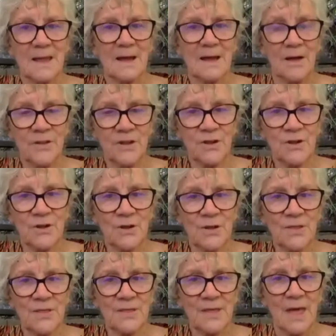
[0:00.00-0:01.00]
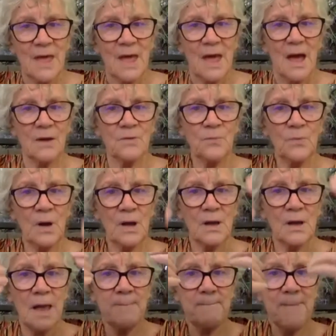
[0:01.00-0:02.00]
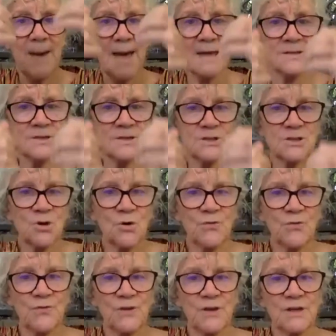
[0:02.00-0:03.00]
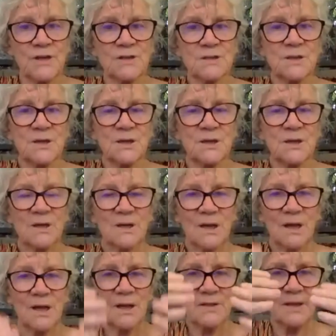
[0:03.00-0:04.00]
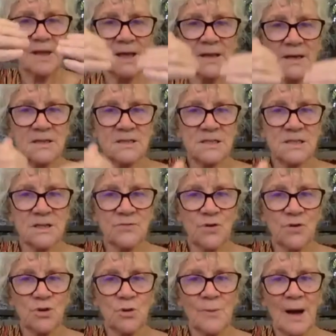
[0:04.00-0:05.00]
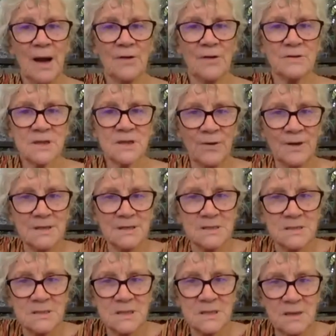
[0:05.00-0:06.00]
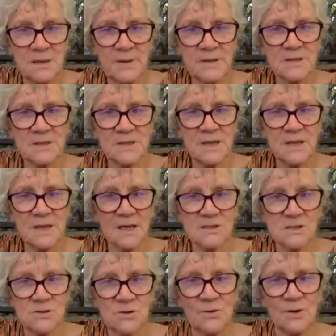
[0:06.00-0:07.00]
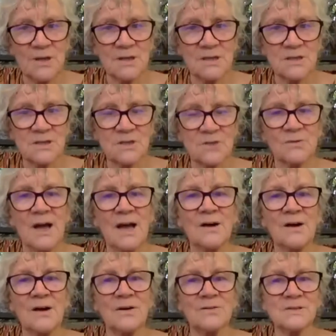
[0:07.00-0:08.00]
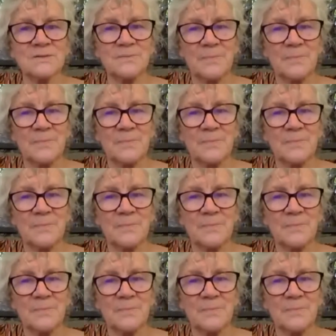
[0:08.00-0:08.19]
on the earth, and imagine your feet, the energy of who you are is going deep into that soil, into the ground.